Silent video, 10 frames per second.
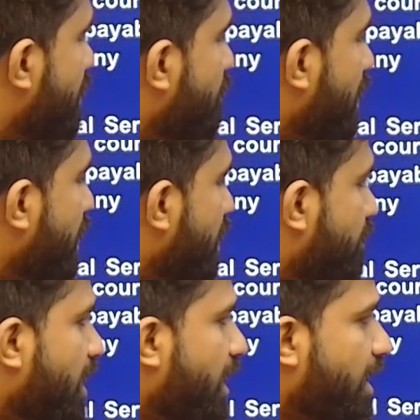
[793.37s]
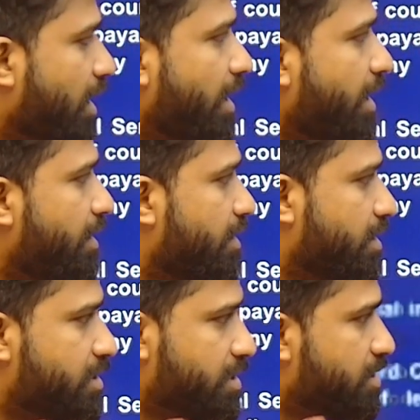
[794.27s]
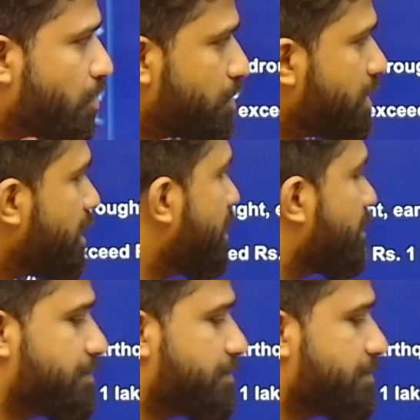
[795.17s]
will get free legal aid. This is the question here.